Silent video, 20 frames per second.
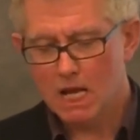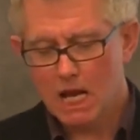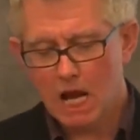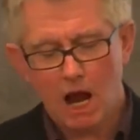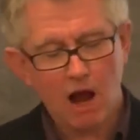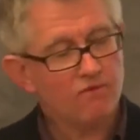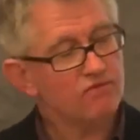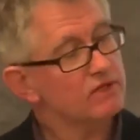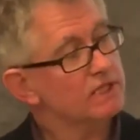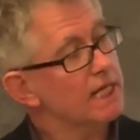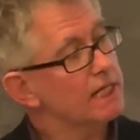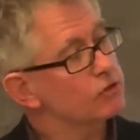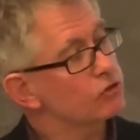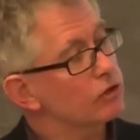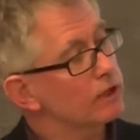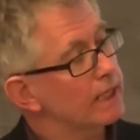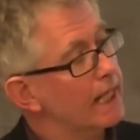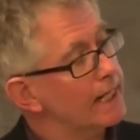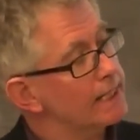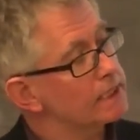Half a
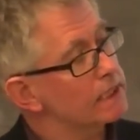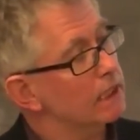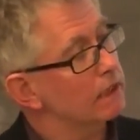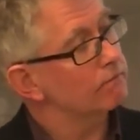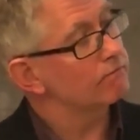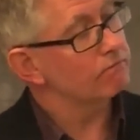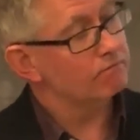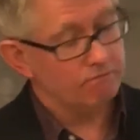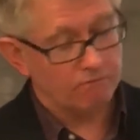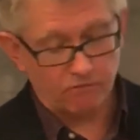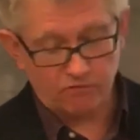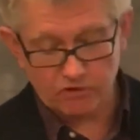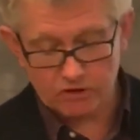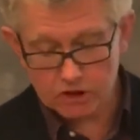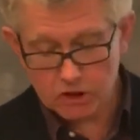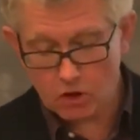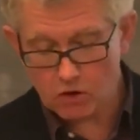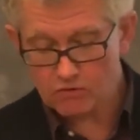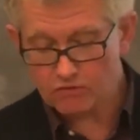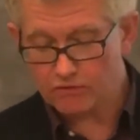century later, for
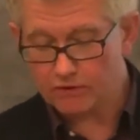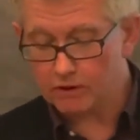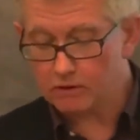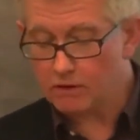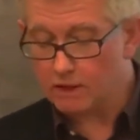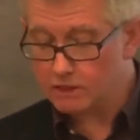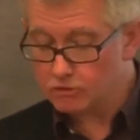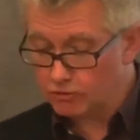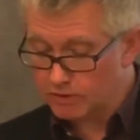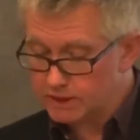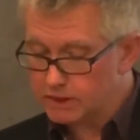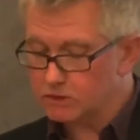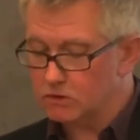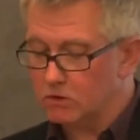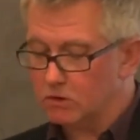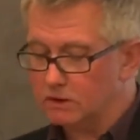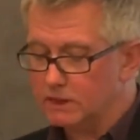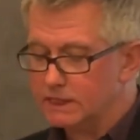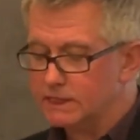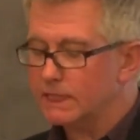Tocqueville, as we
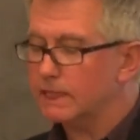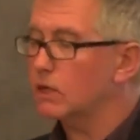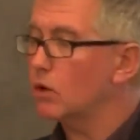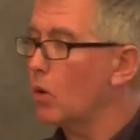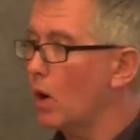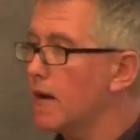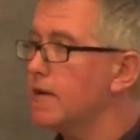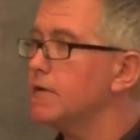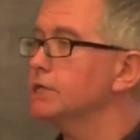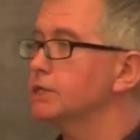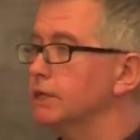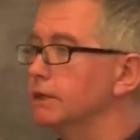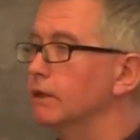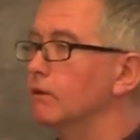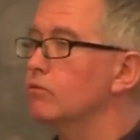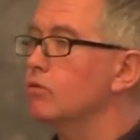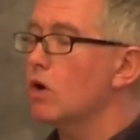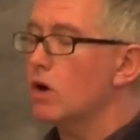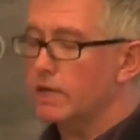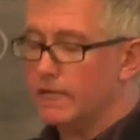saw, this equation, a
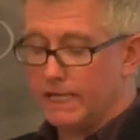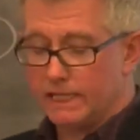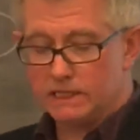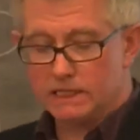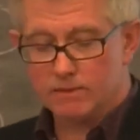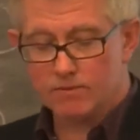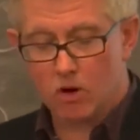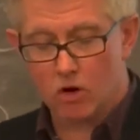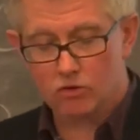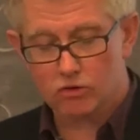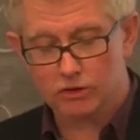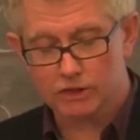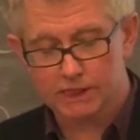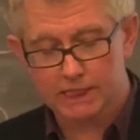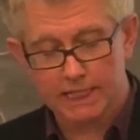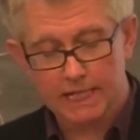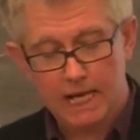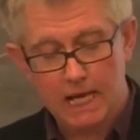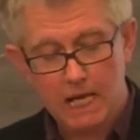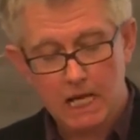working
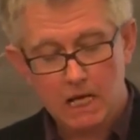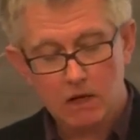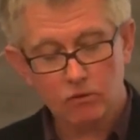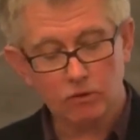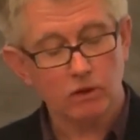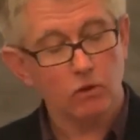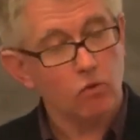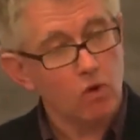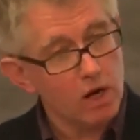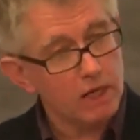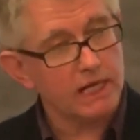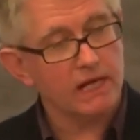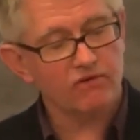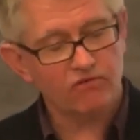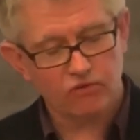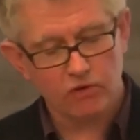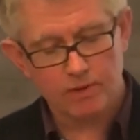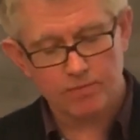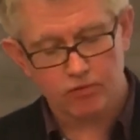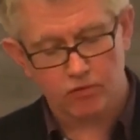democracy with a working
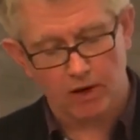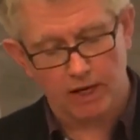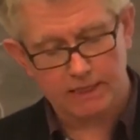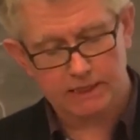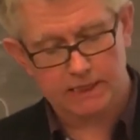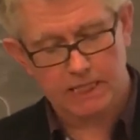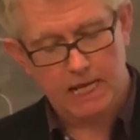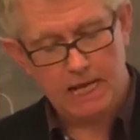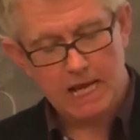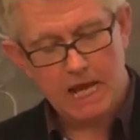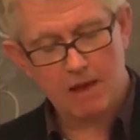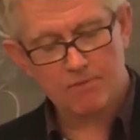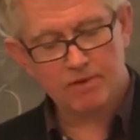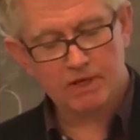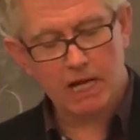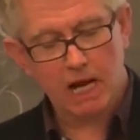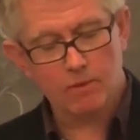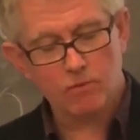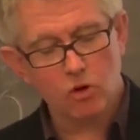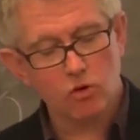free press, had
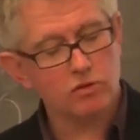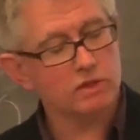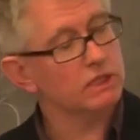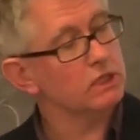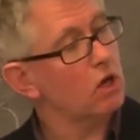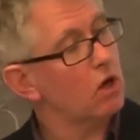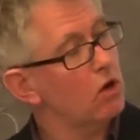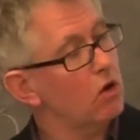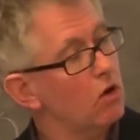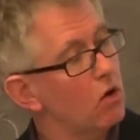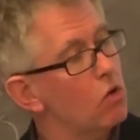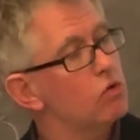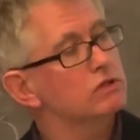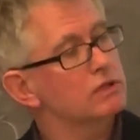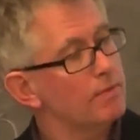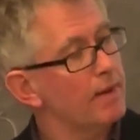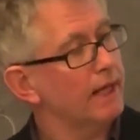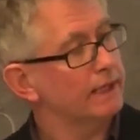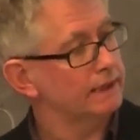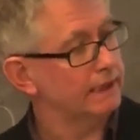become almost
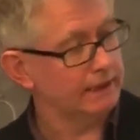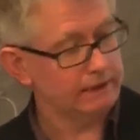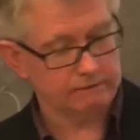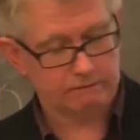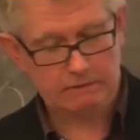automatic,